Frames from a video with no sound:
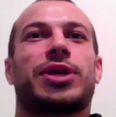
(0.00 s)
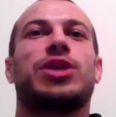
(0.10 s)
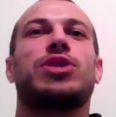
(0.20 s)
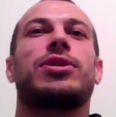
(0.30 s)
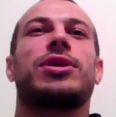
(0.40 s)

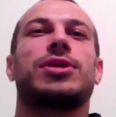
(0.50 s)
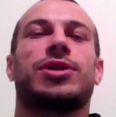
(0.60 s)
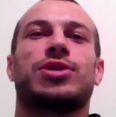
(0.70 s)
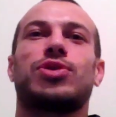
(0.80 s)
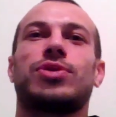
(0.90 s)
like you
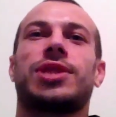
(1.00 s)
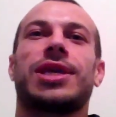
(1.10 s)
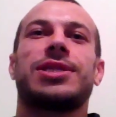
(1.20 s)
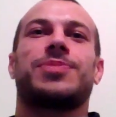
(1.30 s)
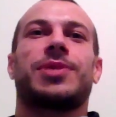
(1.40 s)
can do
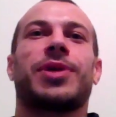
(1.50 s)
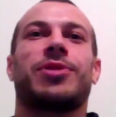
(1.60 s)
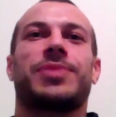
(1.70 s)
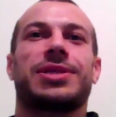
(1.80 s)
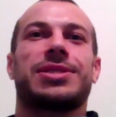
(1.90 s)
things, but you might
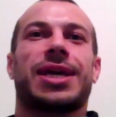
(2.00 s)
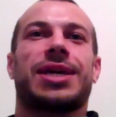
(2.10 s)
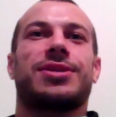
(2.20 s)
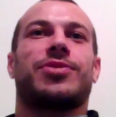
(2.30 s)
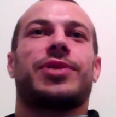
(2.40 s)
not be
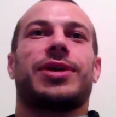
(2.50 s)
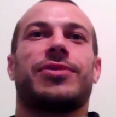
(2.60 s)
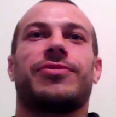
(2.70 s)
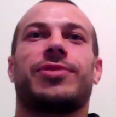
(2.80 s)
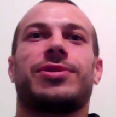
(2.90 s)
exactly
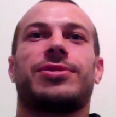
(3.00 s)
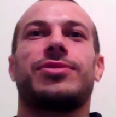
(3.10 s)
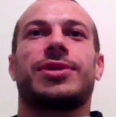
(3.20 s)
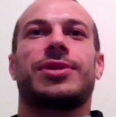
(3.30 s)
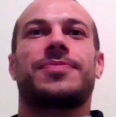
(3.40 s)
aware of what you're
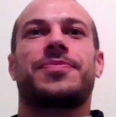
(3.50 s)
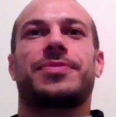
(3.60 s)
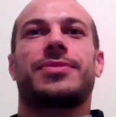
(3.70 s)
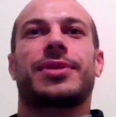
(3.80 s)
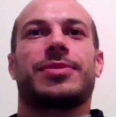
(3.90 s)
doing,
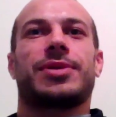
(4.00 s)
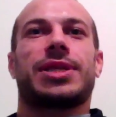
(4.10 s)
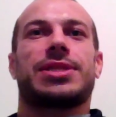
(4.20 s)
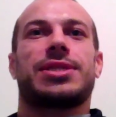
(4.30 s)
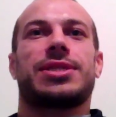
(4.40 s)
at
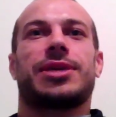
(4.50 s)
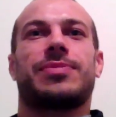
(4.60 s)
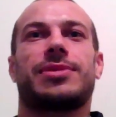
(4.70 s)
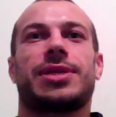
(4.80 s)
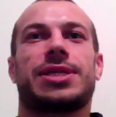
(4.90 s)
least to the
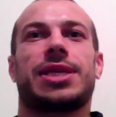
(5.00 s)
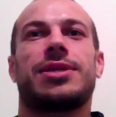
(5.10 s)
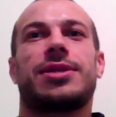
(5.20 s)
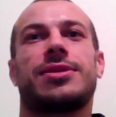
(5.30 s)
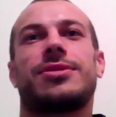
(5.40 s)
same
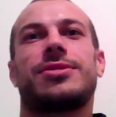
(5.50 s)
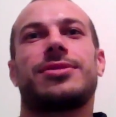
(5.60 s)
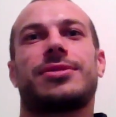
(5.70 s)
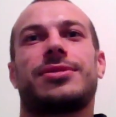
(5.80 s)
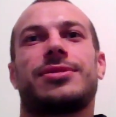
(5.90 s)
extent.
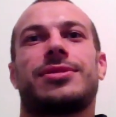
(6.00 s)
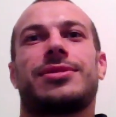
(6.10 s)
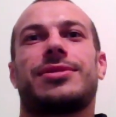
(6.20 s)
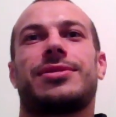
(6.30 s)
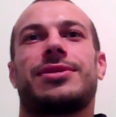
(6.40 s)

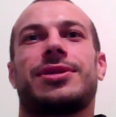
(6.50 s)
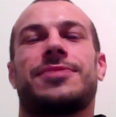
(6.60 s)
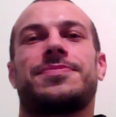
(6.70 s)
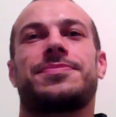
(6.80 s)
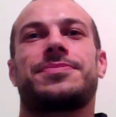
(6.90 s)
Yeah.